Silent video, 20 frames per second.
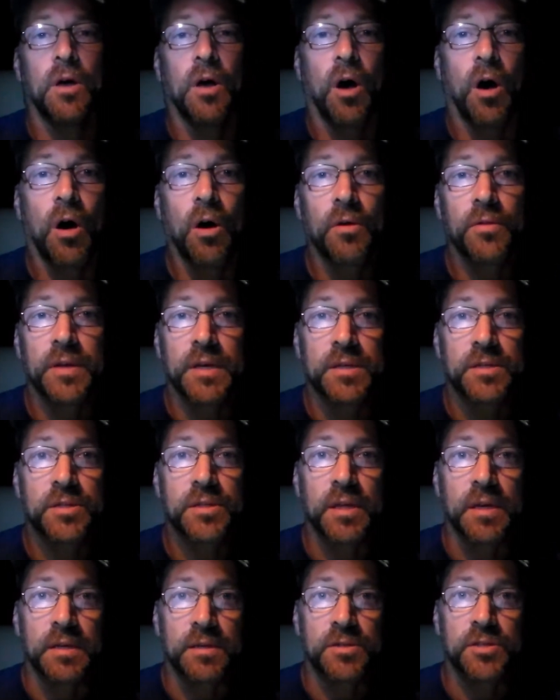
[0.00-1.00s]
all these
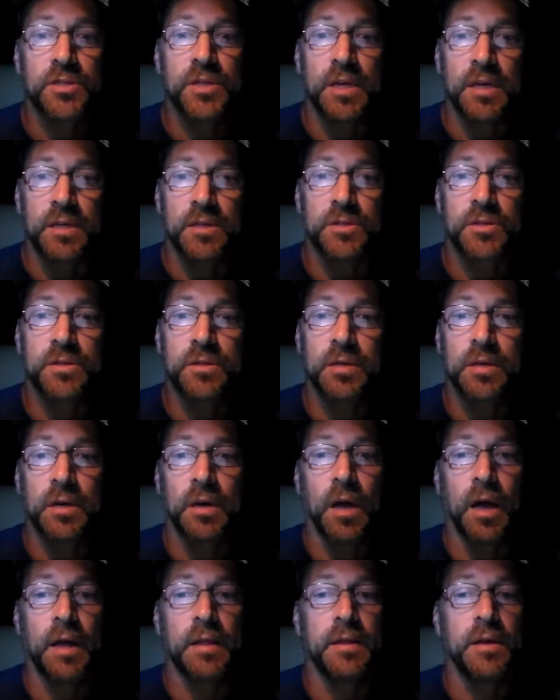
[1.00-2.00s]
things seized,
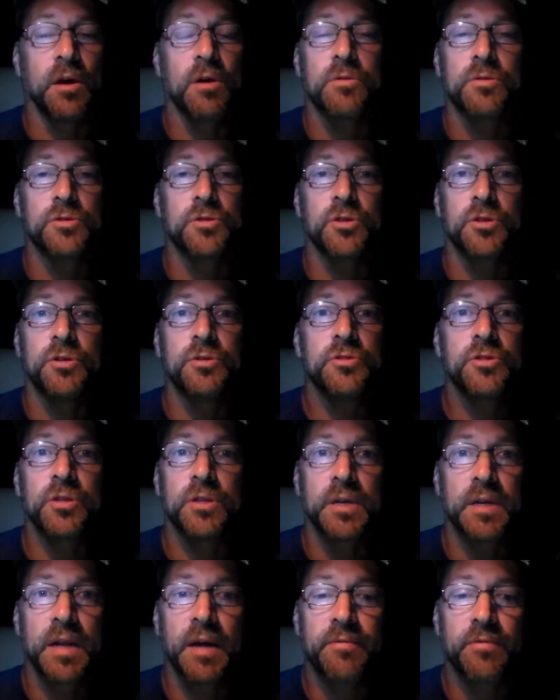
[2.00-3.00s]
and the owners are
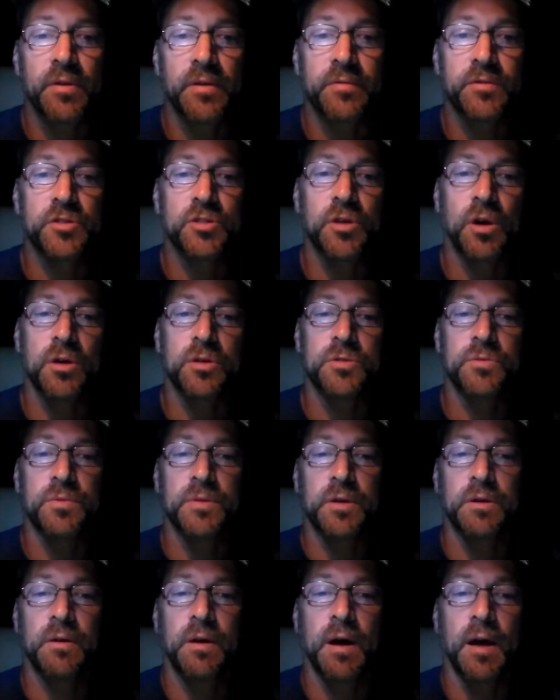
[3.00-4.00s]
usually never even charged
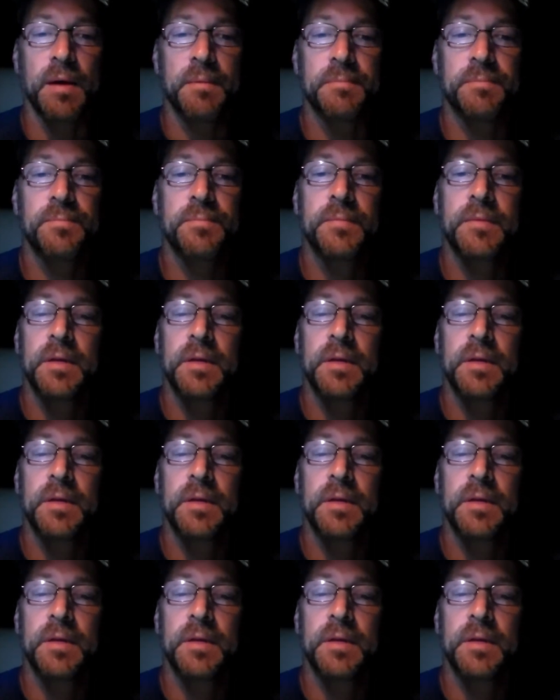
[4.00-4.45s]
with a crime.